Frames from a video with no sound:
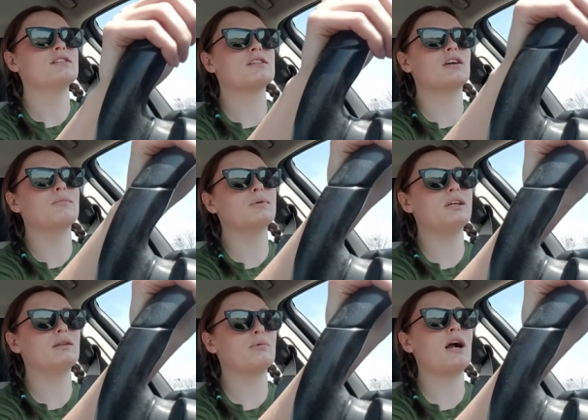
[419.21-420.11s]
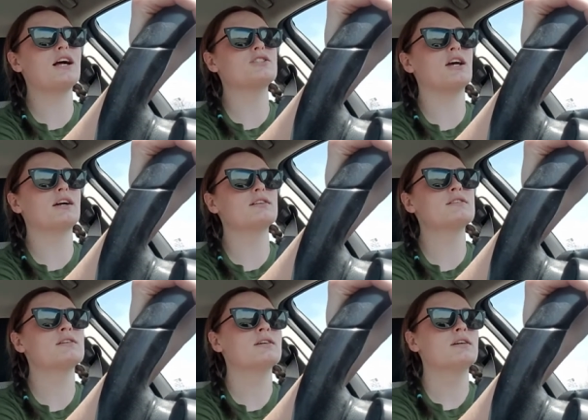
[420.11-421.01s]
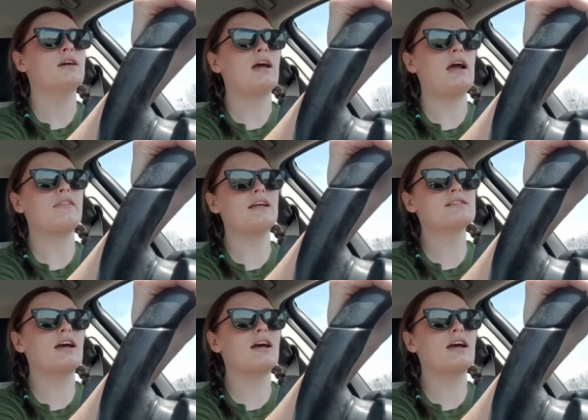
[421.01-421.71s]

to complete the project. And that's